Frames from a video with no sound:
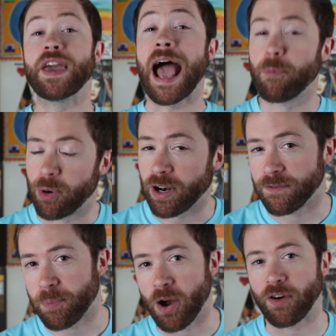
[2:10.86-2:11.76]
The output
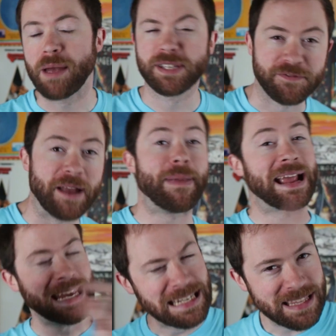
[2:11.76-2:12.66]
of the program is fed
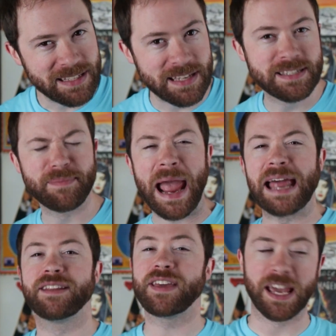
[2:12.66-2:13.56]
back into the system
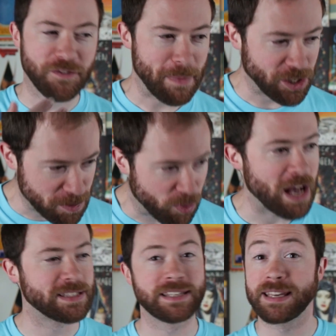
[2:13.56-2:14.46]
and the information
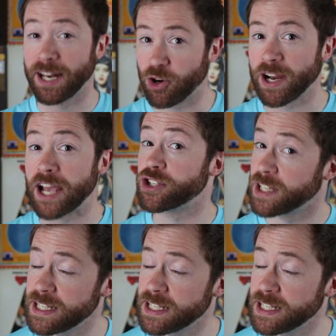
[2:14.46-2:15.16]
processing and creation